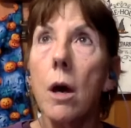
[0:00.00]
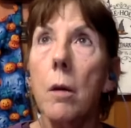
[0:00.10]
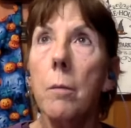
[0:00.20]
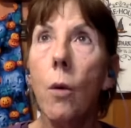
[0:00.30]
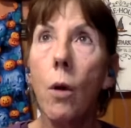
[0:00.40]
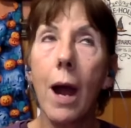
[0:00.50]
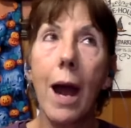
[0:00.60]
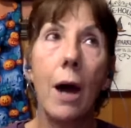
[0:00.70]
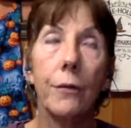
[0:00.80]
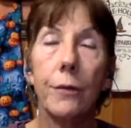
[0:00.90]
more
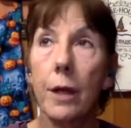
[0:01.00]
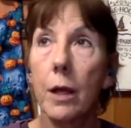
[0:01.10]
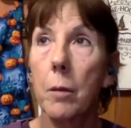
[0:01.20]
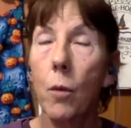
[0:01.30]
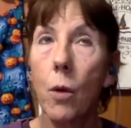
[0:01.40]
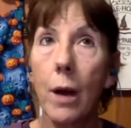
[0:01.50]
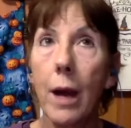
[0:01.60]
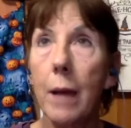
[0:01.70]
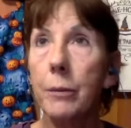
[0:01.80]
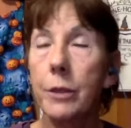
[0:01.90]
out there, more
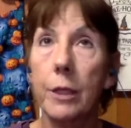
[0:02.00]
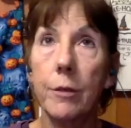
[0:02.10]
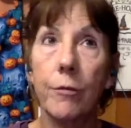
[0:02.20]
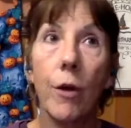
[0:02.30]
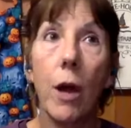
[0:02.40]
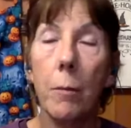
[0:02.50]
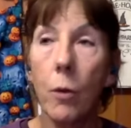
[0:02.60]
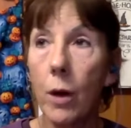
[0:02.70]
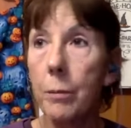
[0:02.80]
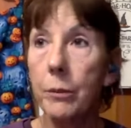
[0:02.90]
able to confront,
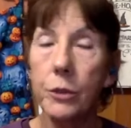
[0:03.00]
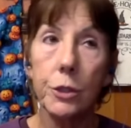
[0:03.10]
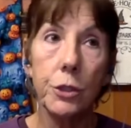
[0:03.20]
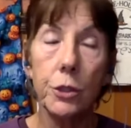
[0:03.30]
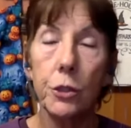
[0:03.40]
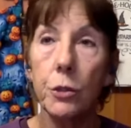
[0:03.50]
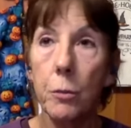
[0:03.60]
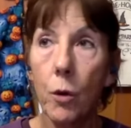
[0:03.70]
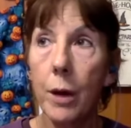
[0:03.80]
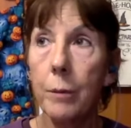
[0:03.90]
more able to do,
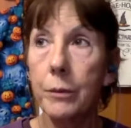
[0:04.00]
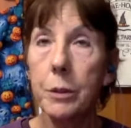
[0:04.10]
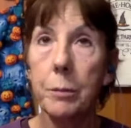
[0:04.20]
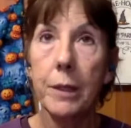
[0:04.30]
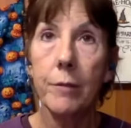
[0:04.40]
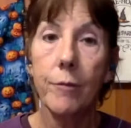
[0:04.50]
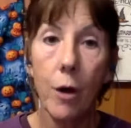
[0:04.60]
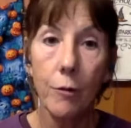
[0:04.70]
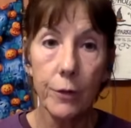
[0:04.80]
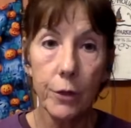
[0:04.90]
more able to be
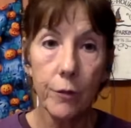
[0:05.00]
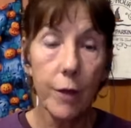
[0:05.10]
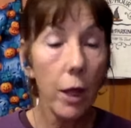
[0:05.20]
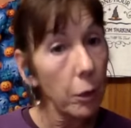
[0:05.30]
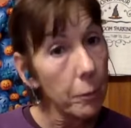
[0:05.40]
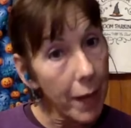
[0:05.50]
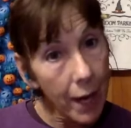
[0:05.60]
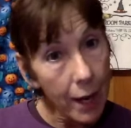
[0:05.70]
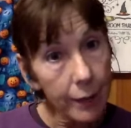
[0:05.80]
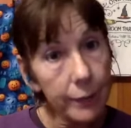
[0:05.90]
involved with your fellow
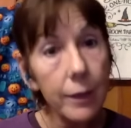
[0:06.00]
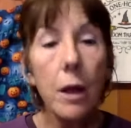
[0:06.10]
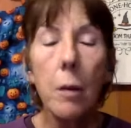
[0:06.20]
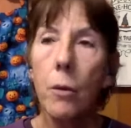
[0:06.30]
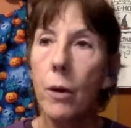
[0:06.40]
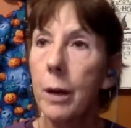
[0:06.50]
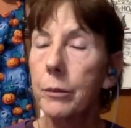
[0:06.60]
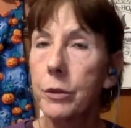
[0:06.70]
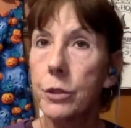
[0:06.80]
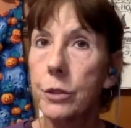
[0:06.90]
man, more able
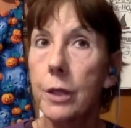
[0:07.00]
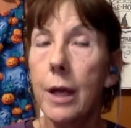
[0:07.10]
to,